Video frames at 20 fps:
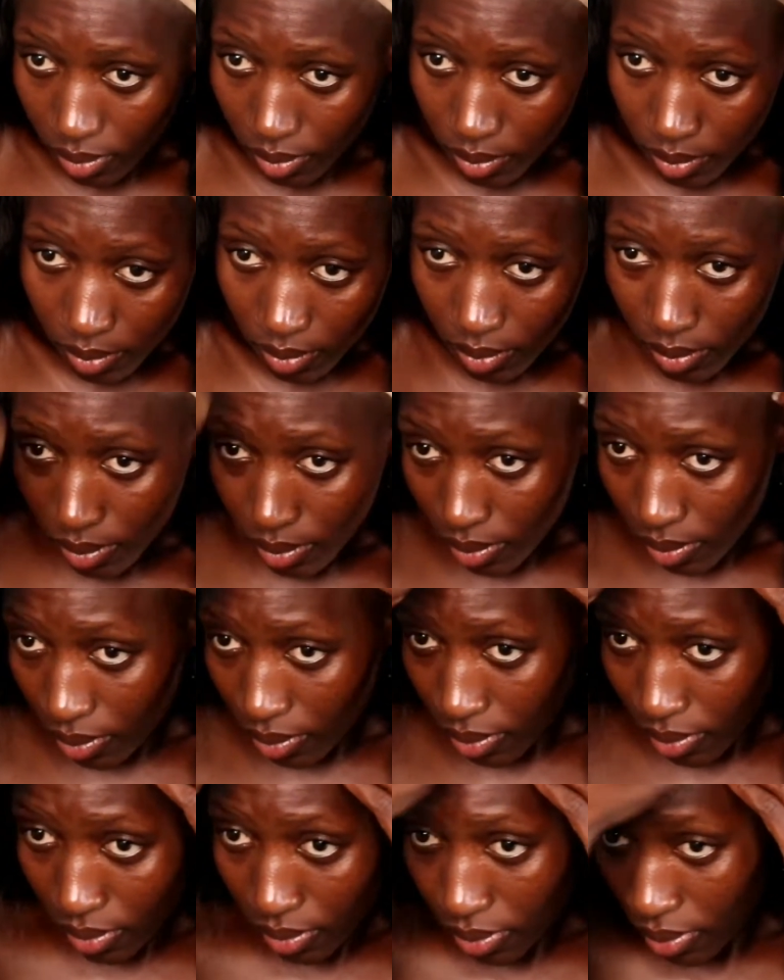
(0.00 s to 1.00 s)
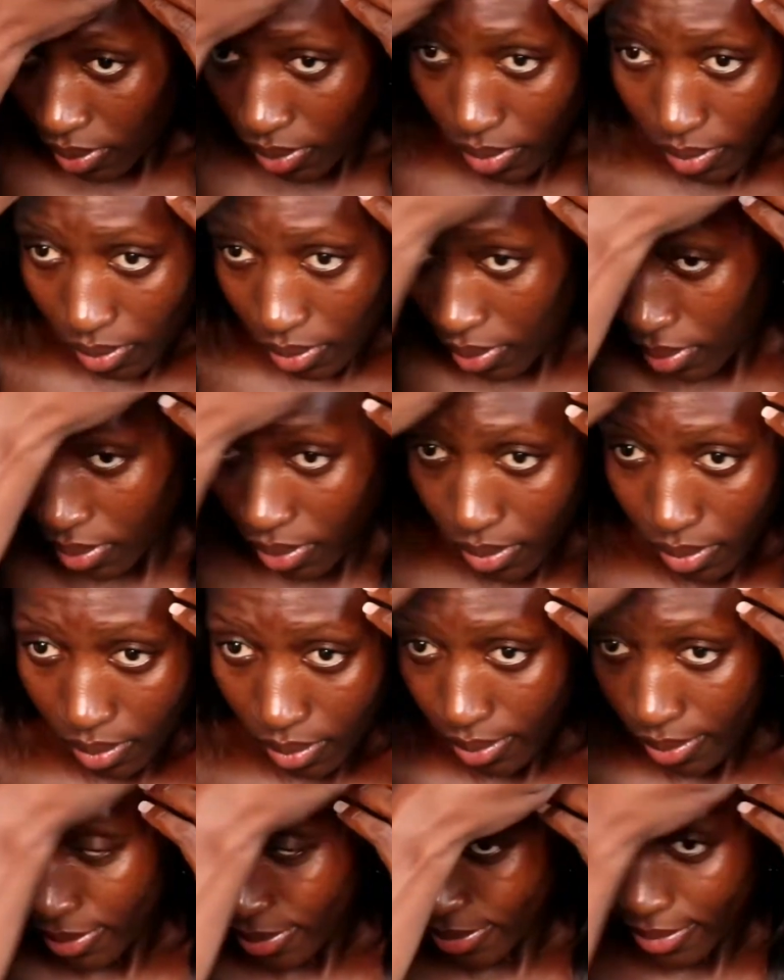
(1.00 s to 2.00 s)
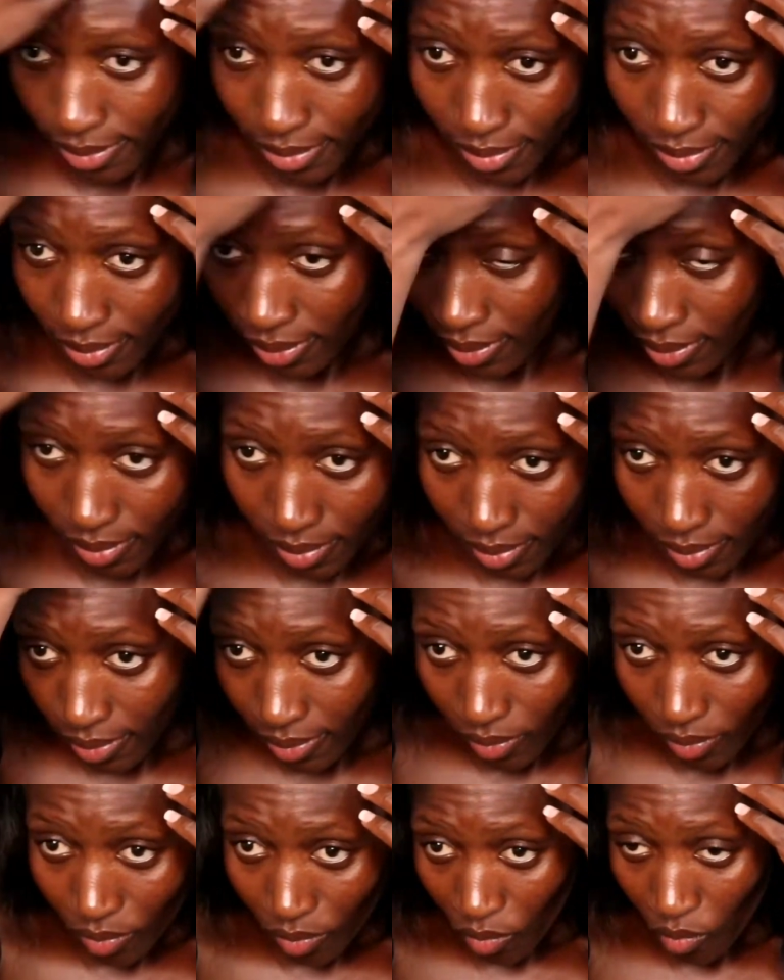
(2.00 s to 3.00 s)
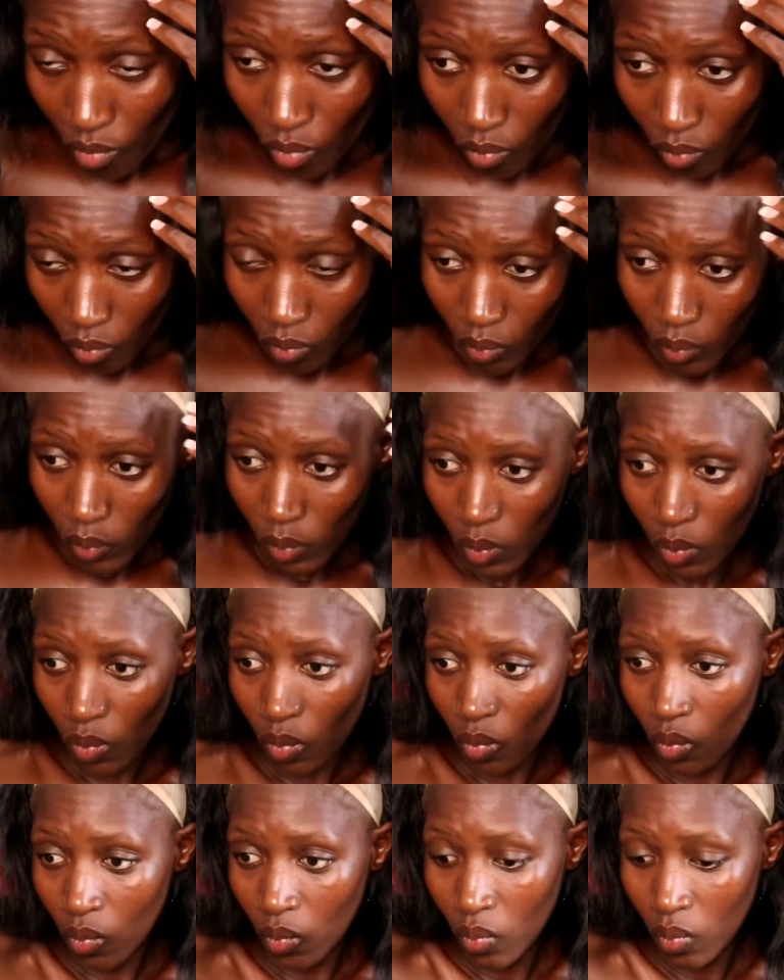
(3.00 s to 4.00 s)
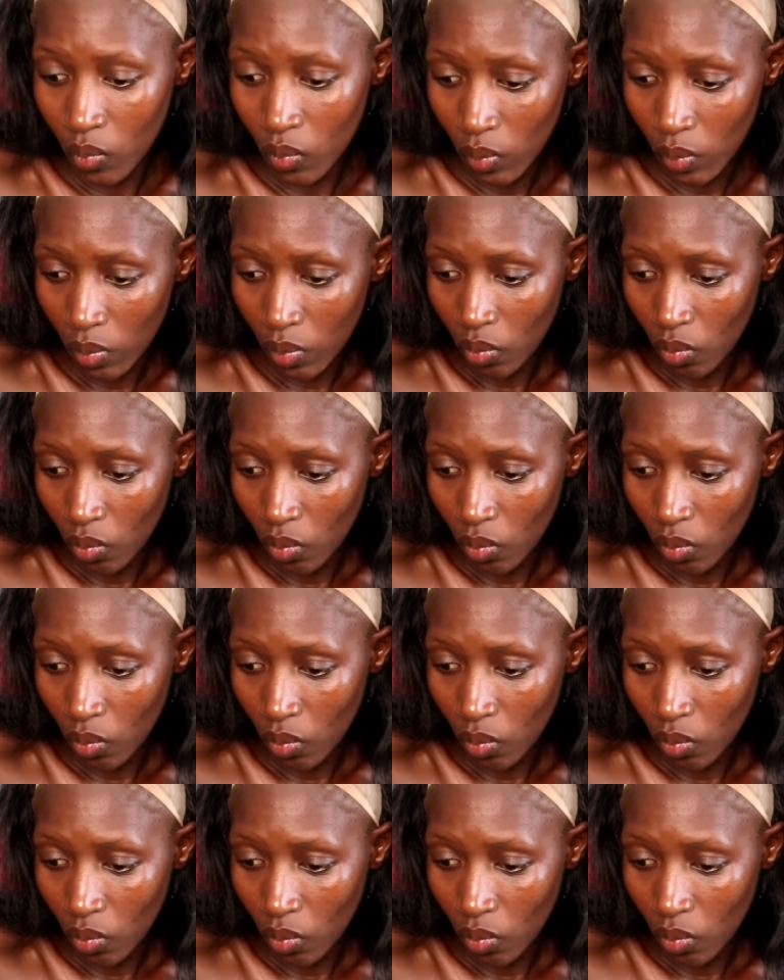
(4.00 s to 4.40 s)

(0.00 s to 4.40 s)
wig cap to be showing, so I just have to do something a bit.